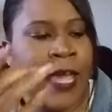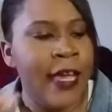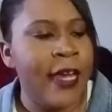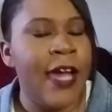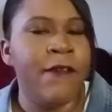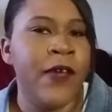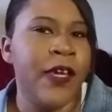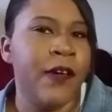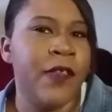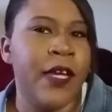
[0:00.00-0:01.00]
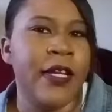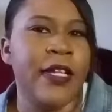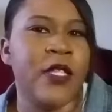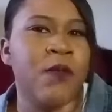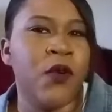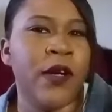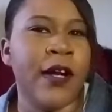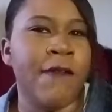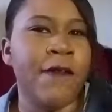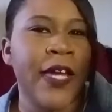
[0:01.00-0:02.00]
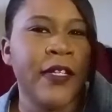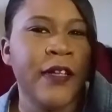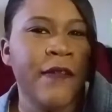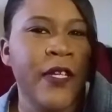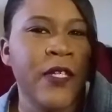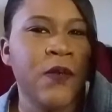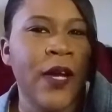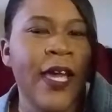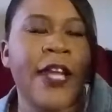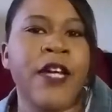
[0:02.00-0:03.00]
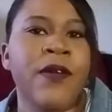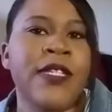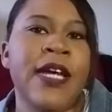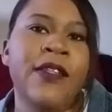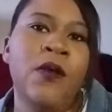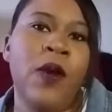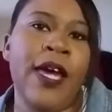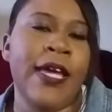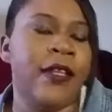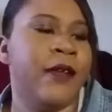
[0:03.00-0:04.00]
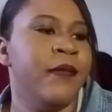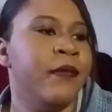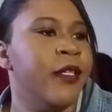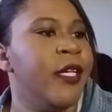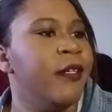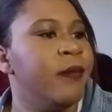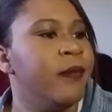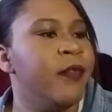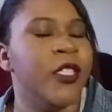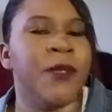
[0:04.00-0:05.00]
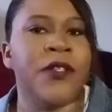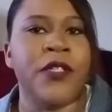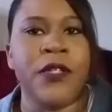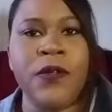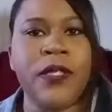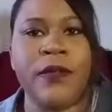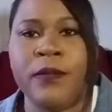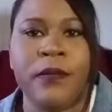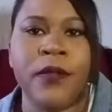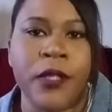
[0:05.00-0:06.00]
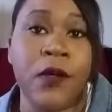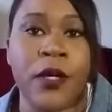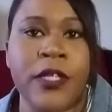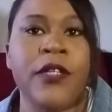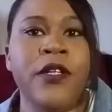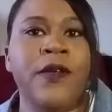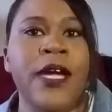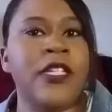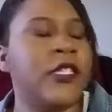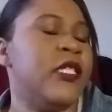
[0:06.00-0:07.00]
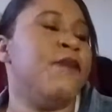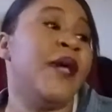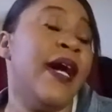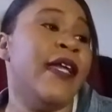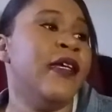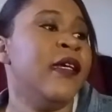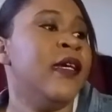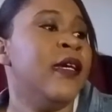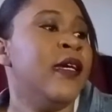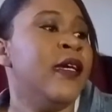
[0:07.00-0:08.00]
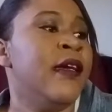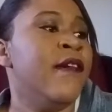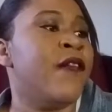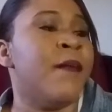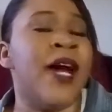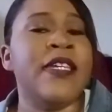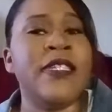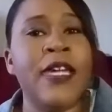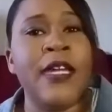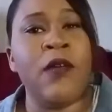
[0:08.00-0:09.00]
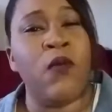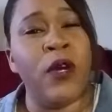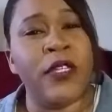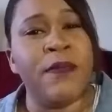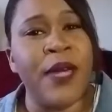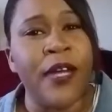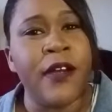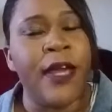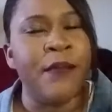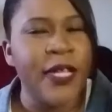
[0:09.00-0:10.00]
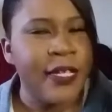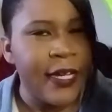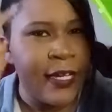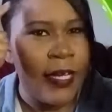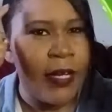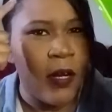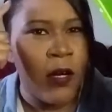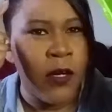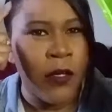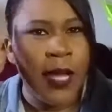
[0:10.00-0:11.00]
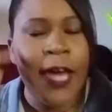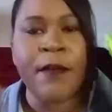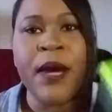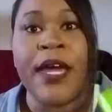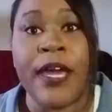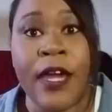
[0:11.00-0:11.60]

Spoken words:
And I feel that it's more effective this way. I know it's not the way that, you're supposed to use it according to the directions, but For my skin, it works better, and plus I can get it all out of my